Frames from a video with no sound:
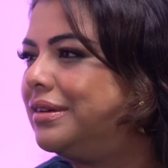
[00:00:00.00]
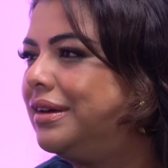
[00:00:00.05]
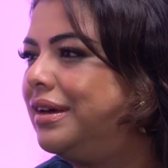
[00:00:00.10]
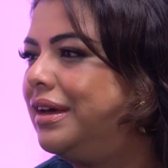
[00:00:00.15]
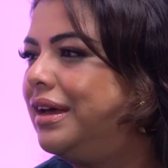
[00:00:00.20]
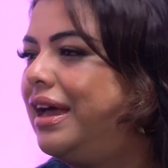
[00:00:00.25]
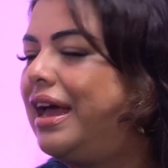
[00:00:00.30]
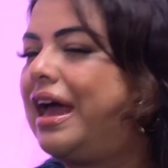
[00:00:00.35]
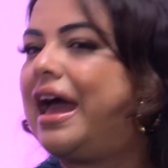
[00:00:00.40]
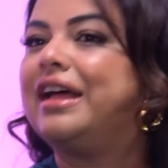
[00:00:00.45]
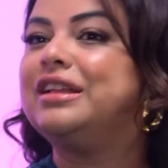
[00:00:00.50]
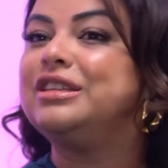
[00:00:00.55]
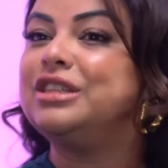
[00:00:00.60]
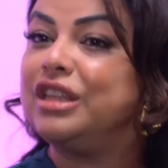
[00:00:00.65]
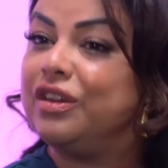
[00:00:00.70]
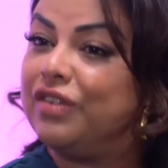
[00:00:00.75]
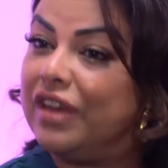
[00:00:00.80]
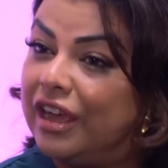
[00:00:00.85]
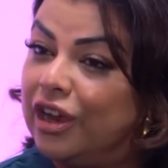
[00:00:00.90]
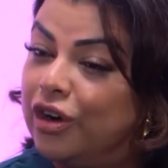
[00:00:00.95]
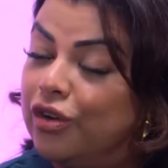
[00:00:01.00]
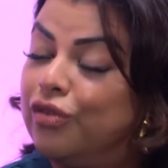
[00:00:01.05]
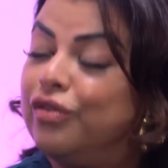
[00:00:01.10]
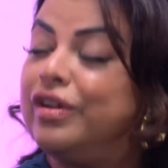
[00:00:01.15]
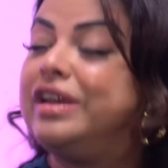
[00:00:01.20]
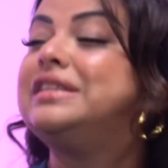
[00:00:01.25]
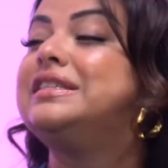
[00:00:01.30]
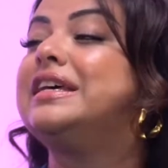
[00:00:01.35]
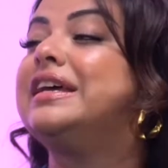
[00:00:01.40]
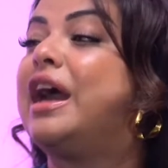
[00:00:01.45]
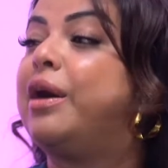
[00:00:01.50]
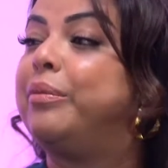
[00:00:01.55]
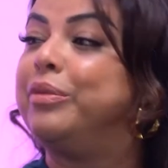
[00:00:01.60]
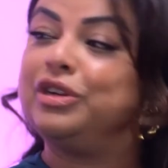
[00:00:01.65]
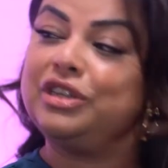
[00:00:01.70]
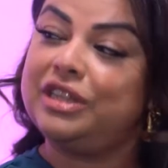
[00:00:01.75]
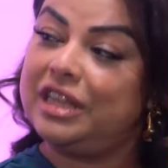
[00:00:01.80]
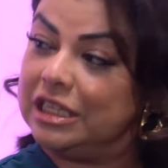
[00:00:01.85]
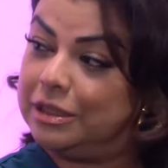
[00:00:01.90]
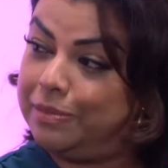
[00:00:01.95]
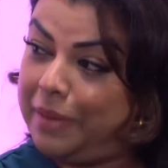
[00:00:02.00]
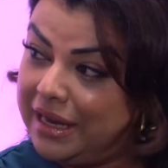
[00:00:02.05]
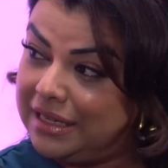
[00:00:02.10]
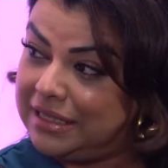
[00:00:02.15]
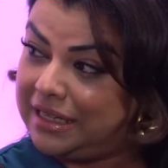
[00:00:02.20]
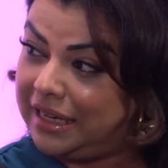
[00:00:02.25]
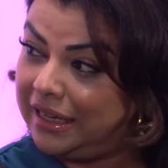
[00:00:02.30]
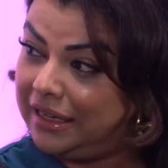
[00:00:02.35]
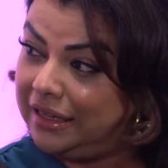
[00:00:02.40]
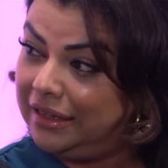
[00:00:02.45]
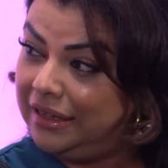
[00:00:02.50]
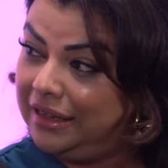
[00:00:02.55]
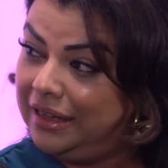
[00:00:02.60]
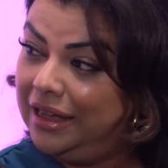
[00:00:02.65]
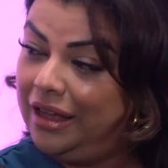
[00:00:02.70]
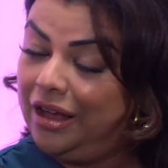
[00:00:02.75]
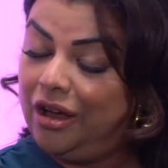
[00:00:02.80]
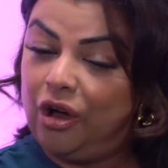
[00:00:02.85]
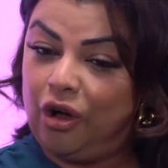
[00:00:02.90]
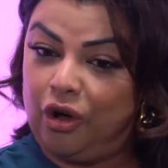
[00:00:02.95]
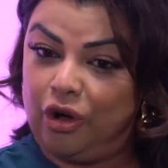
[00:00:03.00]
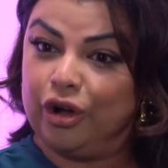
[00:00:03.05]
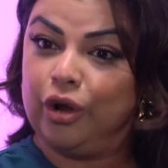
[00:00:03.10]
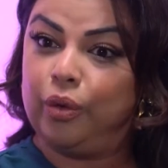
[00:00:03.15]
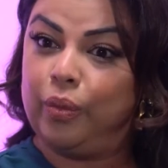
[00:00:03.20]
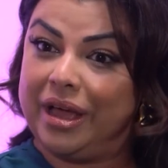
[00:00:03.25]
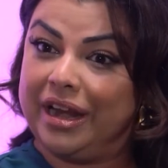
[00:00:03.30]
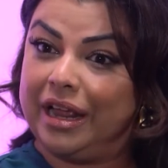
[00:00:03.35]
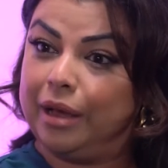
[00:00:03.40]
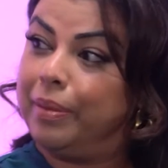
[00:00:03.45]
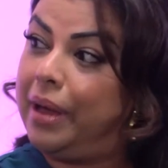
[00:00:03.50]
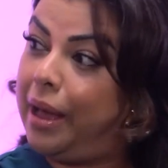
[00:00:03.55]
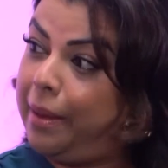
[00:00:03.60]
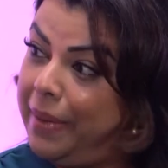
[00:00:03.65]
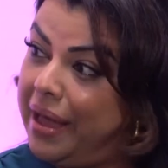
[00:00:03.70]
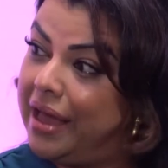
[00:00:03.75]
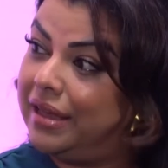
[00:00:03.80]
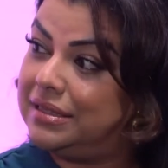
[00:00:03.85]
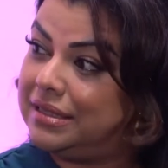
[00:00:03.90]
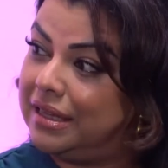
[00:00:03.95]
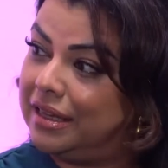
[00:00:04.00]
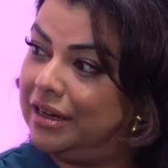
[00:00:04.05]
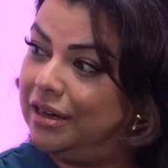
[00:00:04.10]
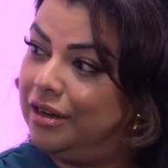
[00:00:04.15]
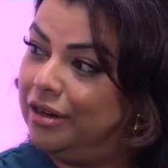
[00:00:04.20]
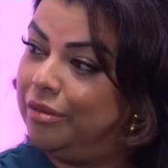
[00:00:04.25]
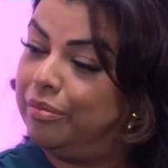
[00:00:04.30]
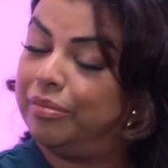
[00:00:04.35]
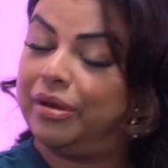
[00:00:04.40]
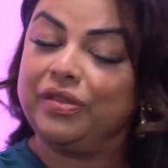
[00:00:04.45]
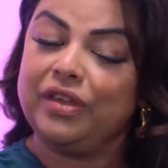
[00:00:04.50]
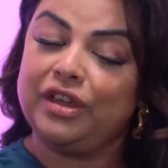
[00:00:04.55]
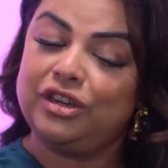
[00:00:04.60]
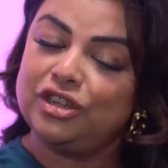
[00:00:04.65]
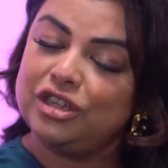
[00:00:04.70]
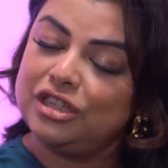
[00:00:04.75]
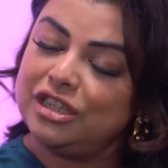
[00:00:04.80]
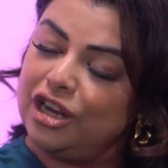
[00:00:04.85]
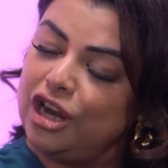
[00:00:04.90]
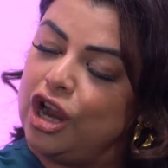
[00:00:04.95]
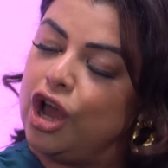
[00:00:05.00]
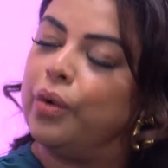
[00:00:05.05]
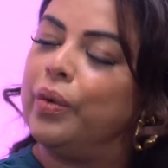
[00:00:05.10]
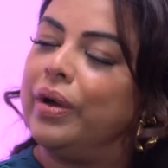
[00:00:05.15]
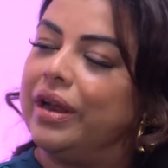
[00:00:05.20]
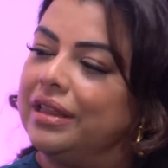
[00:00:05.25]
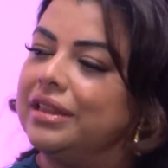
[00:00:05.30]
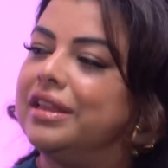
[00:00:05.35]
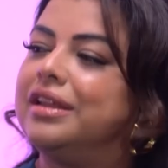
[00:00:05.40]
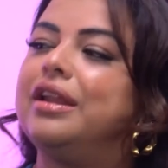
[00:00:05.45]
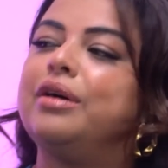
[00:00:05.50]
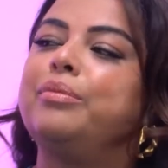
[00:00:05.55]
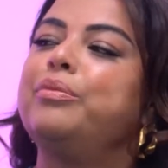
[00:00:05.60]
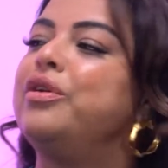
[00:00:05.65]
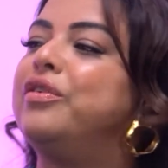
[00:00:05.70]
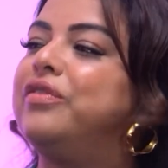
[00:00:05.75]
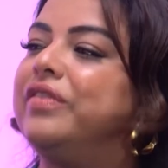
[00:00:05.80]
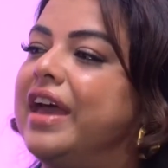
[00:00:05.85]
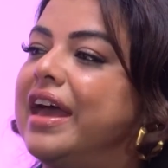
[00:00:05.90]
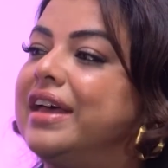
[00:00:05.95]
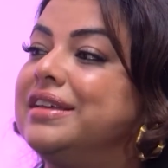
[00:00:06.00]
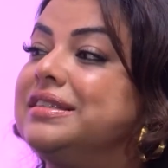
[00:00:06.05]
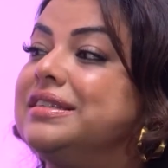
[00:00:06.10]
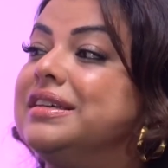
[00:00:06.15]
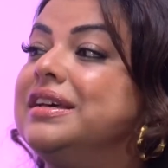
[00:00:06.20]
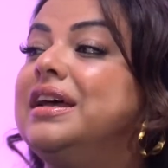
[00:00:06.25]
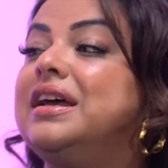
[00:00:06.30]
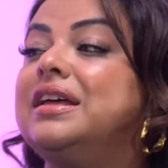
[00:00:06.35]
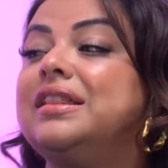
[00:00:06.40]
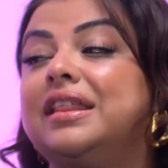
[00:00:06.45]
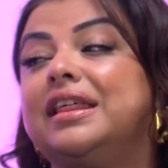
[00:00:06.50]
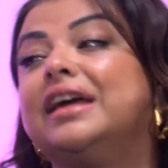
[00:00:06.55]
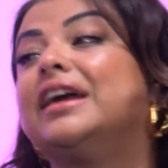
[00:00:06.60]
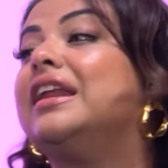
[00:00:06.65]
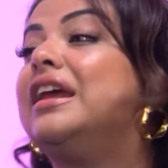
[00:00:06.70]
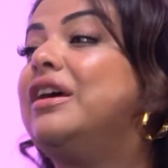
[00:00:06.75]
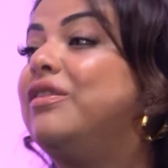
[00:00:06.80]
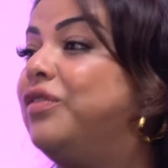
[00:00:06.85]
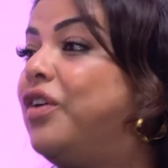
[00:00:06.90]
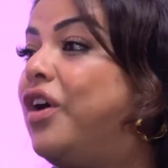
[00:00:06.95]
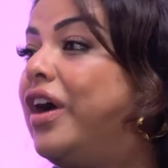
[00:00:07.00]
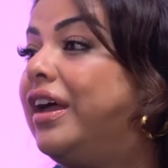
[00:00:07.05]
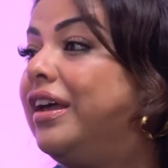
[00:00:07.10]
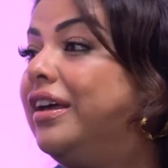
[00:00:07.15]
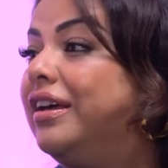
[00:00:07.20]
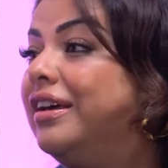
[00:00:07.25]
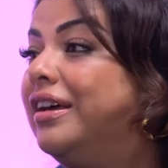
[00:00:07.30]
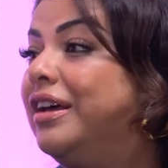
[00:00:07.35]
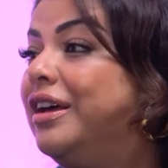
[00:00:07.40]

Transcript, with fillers: Right. And so they're increasing how much they're spending right. on a wedding per person, but they're just lowering the number of guests that they're going to invite.